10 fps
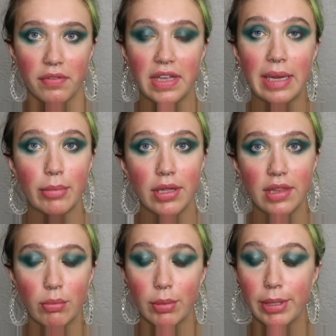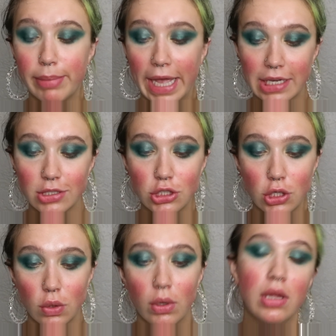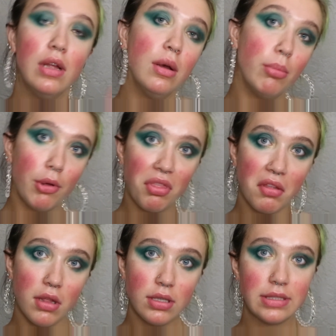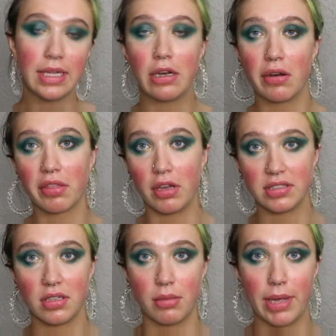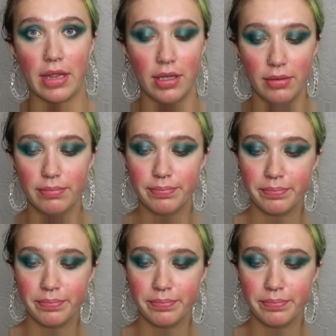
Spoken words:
off camera, and then we'll be back to show both the looks and our thoughts on the palette.